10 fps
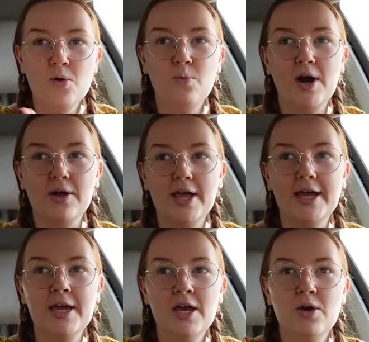Where
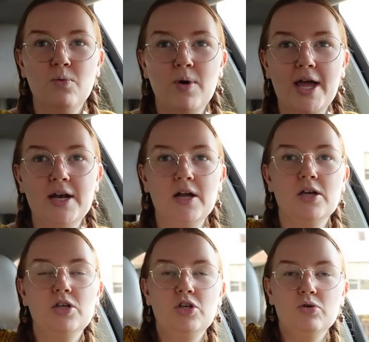like when
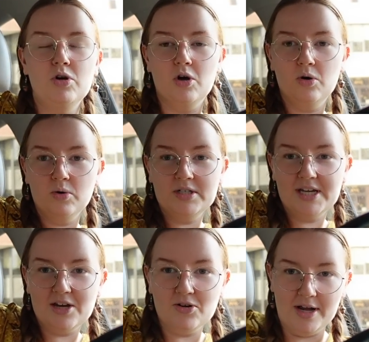you go to
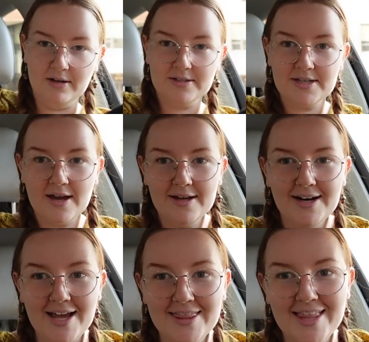get your nails done
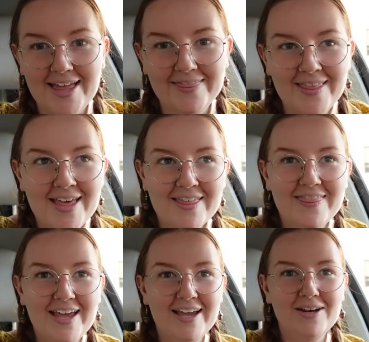and then
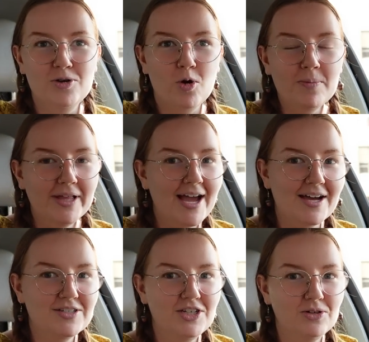they normally
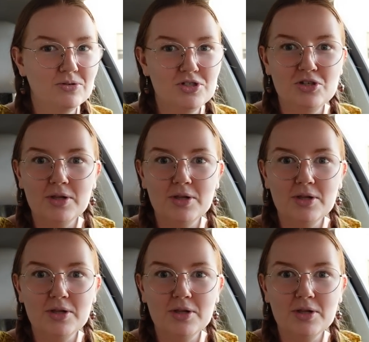ask you, do